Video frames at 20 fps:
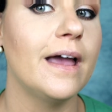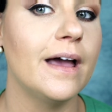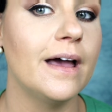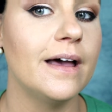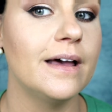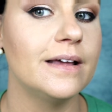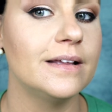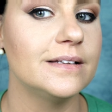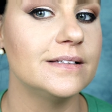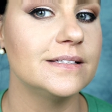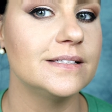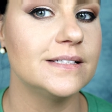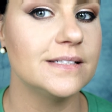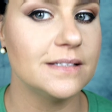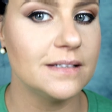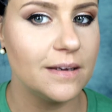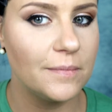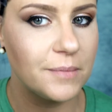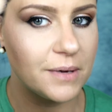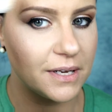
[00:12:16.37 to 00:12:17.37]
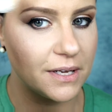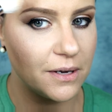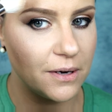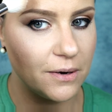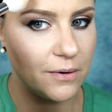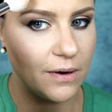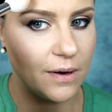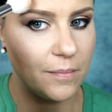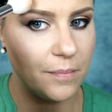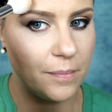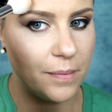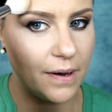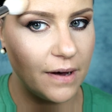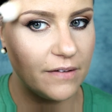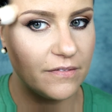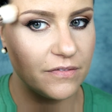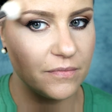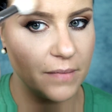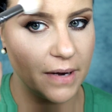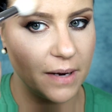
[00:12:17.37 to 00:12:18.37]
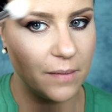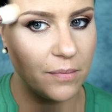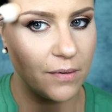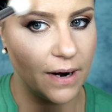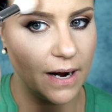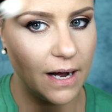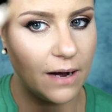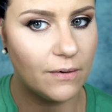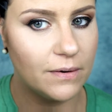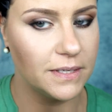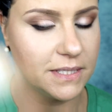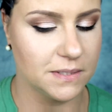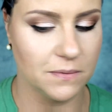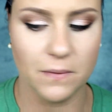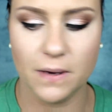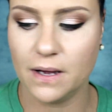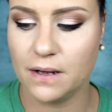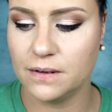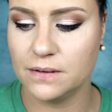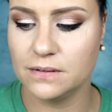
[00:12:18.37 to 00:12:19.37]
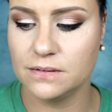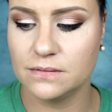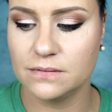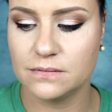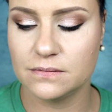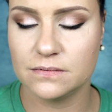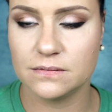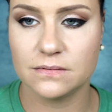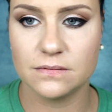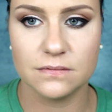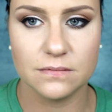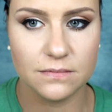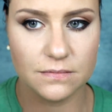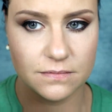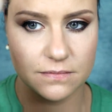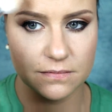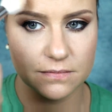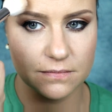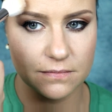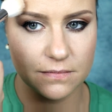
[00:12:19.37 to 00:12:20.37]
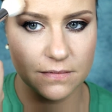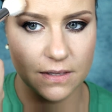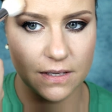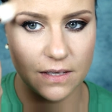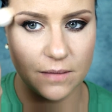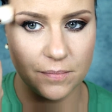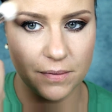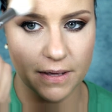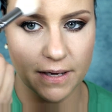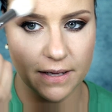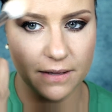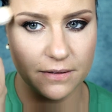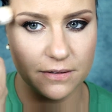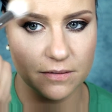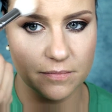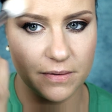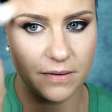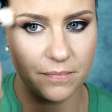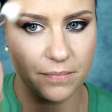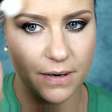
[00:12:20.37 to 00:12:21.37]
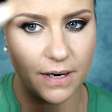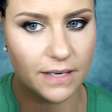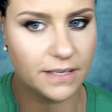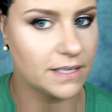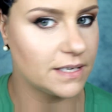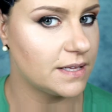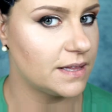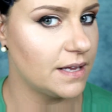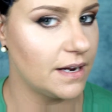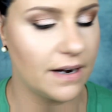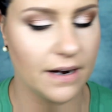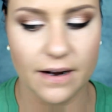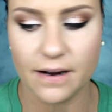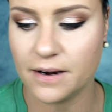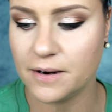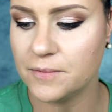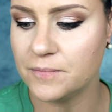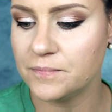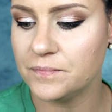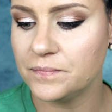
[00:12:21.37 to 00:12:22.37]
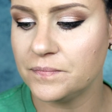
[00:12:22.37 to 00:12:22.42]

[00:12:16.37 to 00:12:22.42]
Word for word: and I'm gonna go above my brow as well and apply a little bit of product there